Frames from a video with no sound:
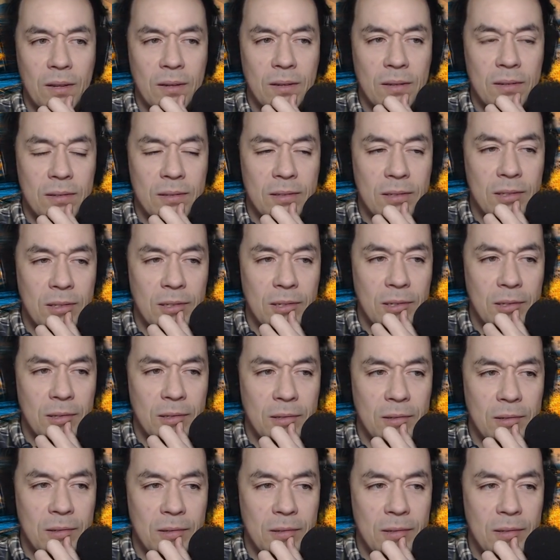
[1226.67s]

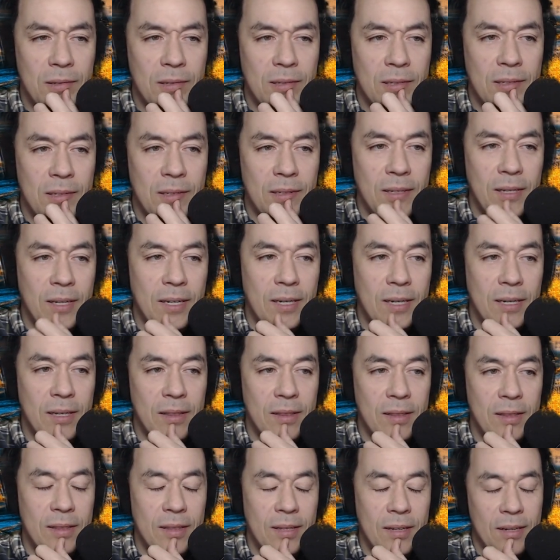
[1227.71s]
So yeah,
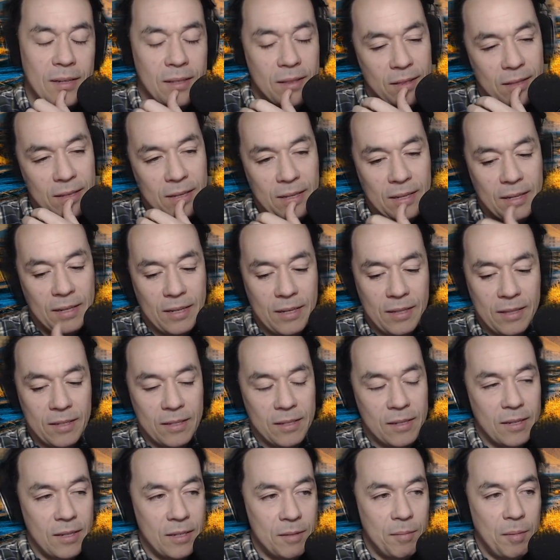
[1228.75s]
I think, yeah, this
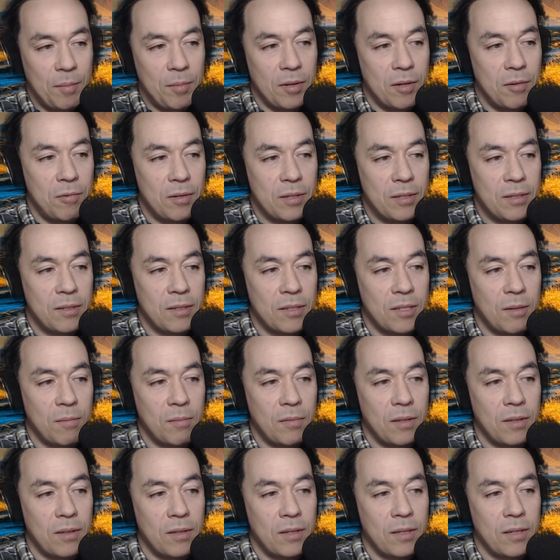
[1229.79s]
case, maybe the question is
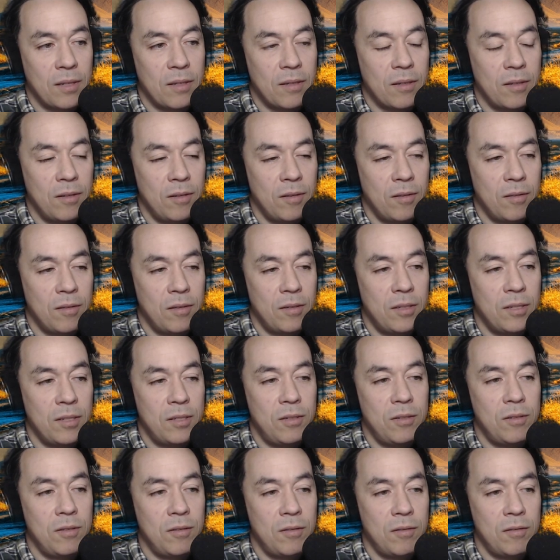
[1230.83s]
something like, oh,
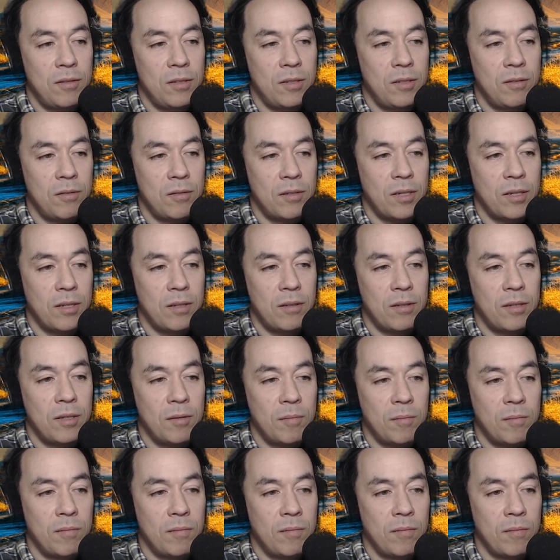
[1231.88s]
did you tell
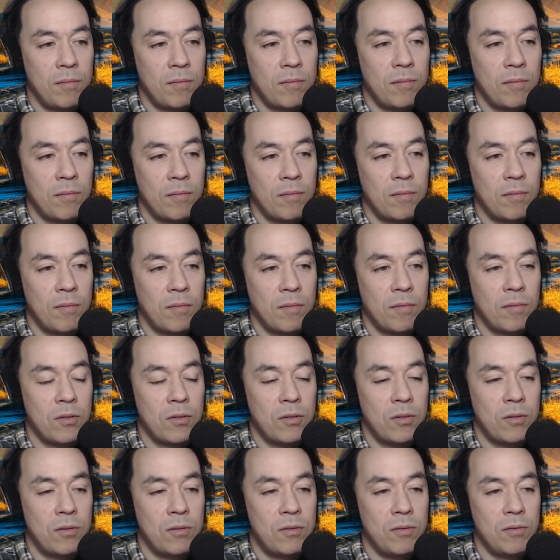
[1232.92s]
him
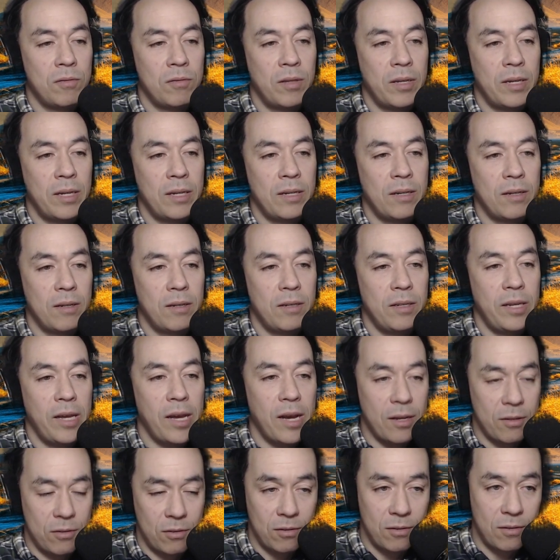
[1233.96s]
to do that?
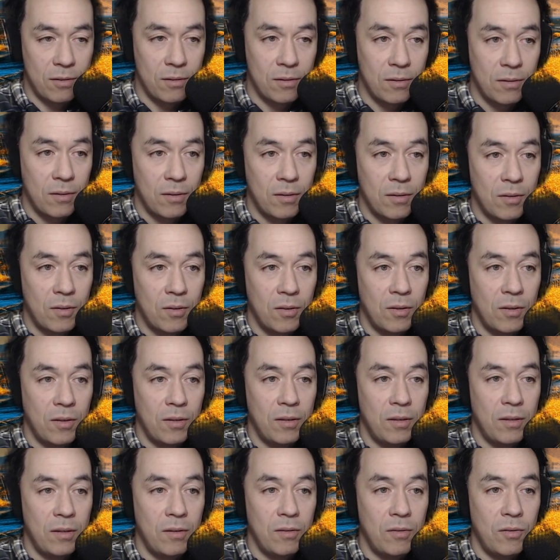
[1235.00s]
Yes.
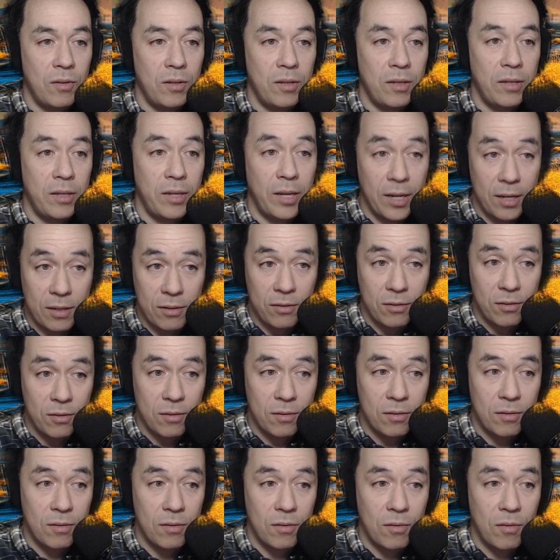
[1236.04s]

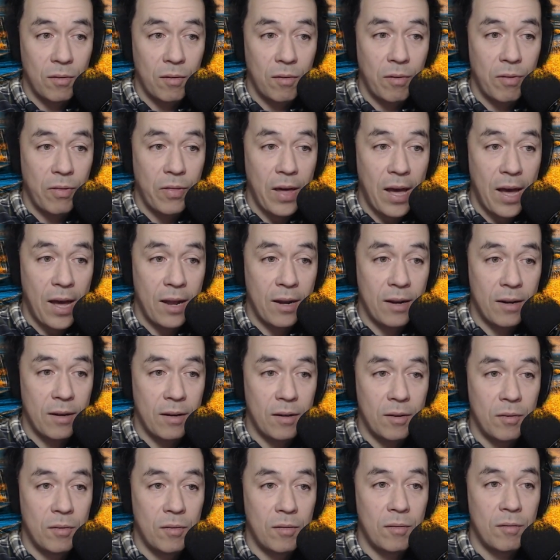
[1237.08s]
Yes. That?
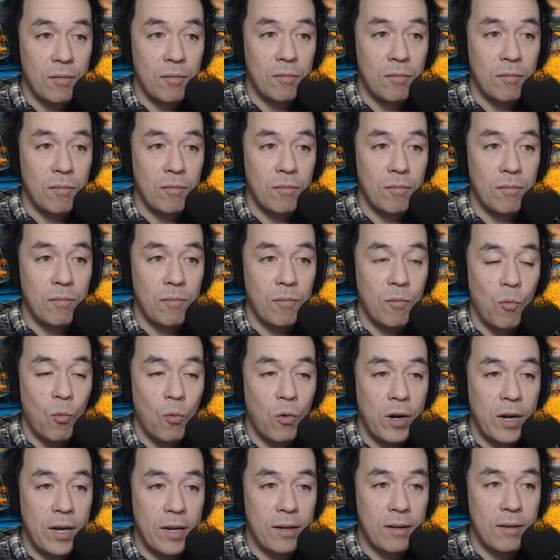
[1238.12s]

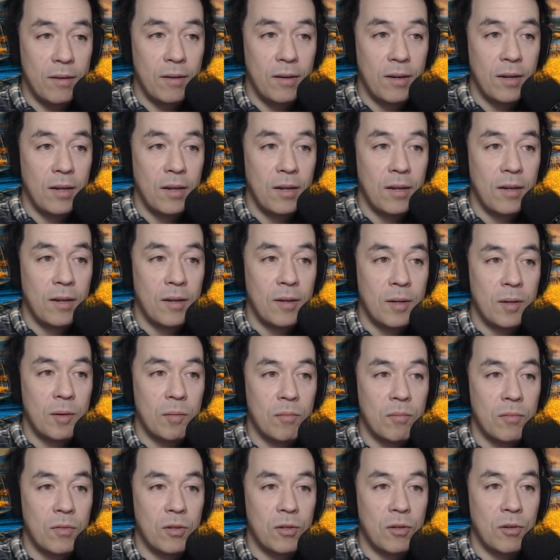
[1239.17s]
What?
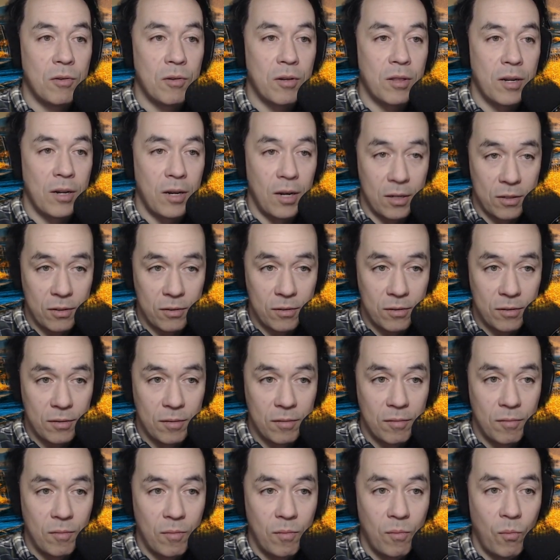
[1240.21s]
Go to the doctor.
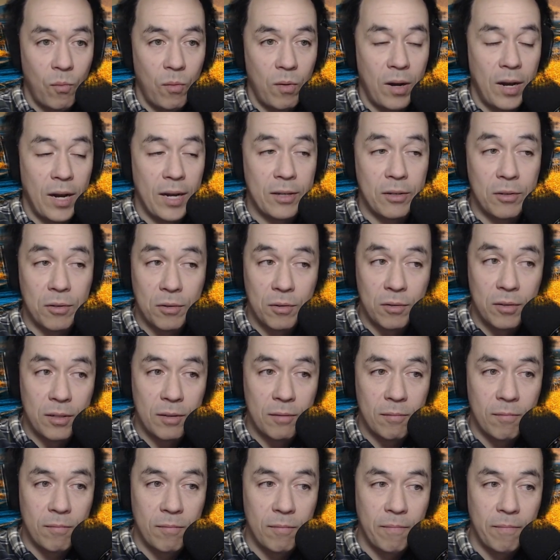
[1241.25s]
I told him.